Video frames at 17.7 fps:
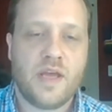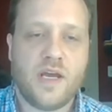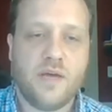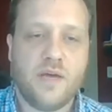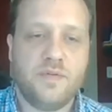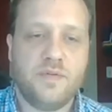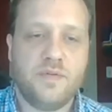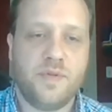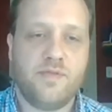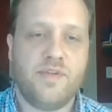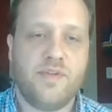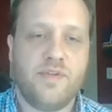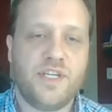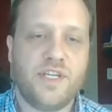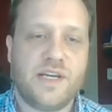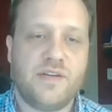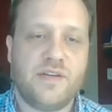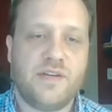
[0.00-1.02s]
should be
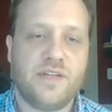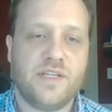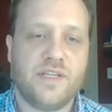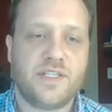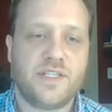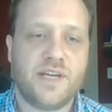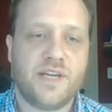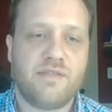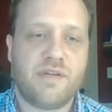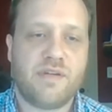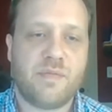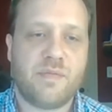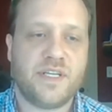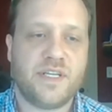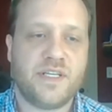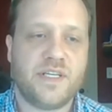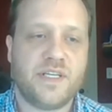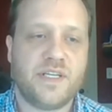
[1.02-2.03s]
reaching out to their state
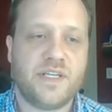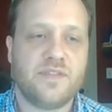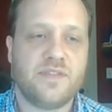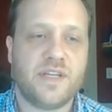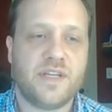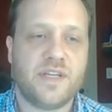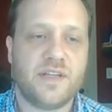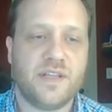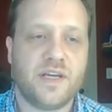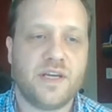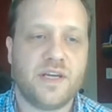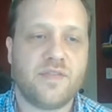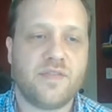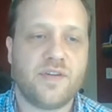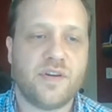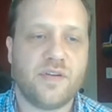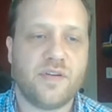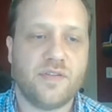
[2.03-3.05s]
representatives and to the
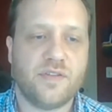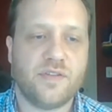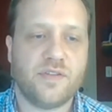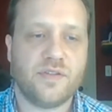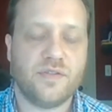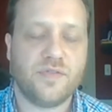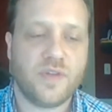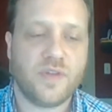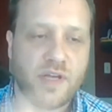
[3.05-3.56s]
governor and sort of